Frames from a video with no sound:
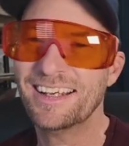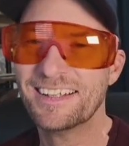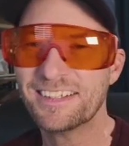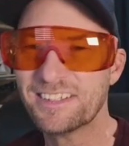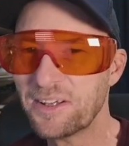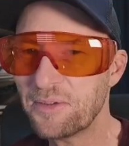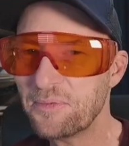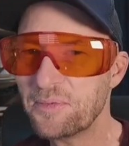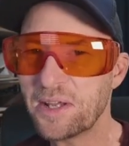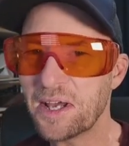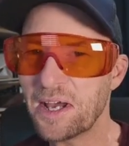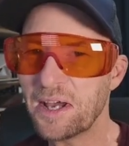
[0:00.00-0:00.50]

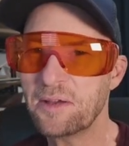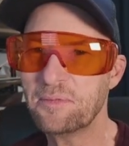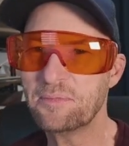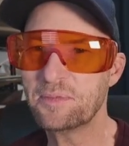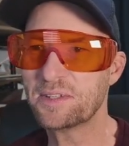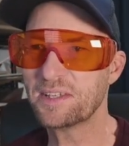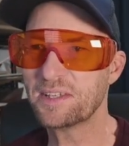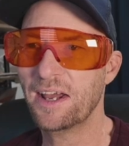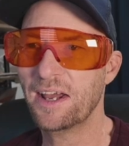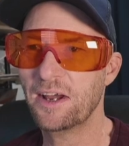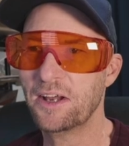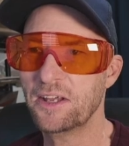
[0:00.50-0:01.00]

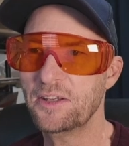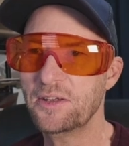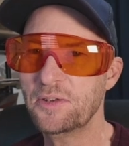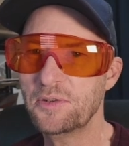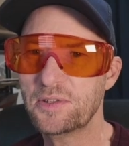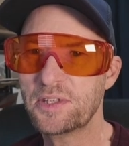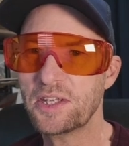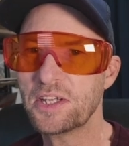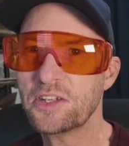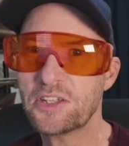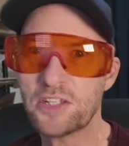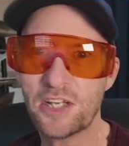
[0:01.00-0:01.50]
sometimes
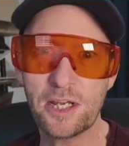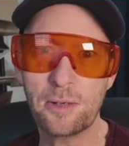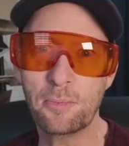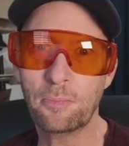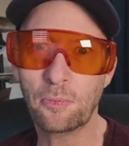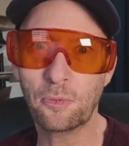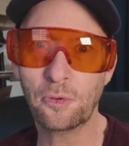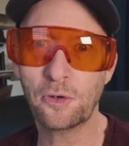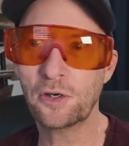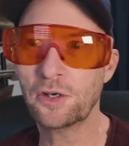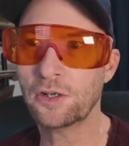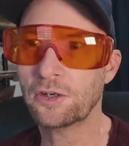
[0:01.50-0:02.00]
using
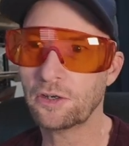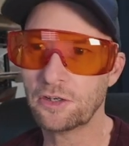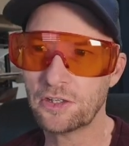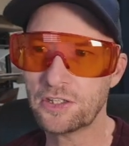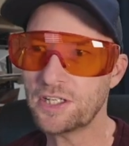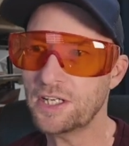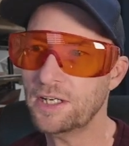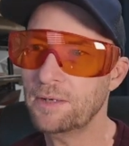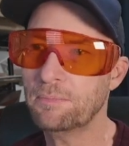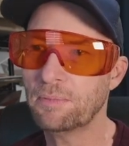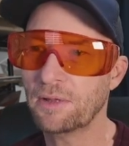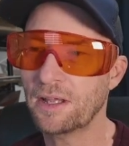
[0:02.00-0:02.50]
cheap wood or
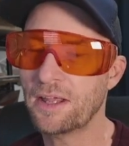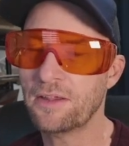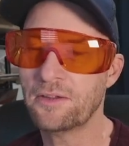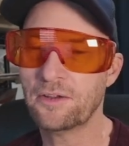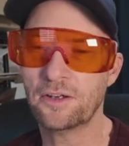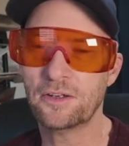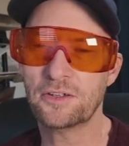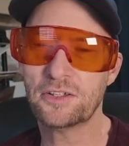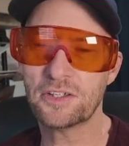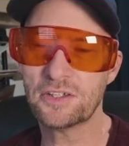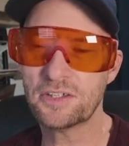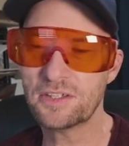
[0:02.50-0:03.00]
cheap
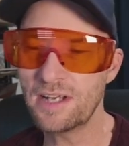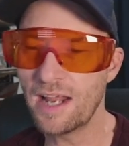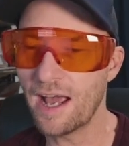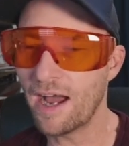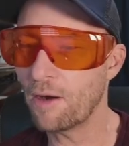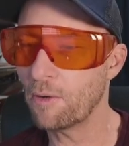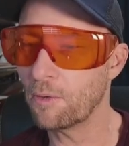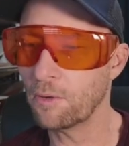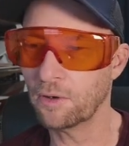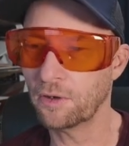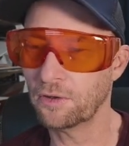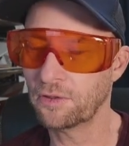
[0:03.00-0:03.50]
leather, just
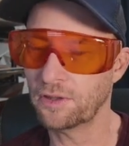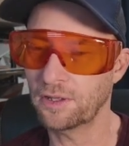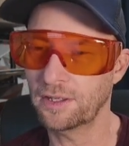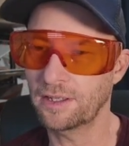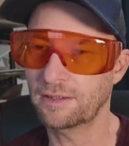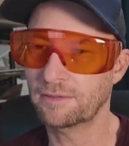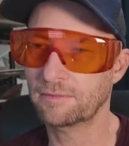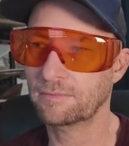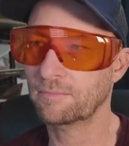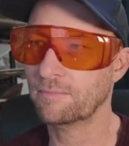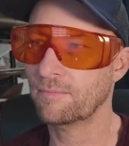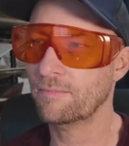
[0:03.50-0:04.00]
not worth it.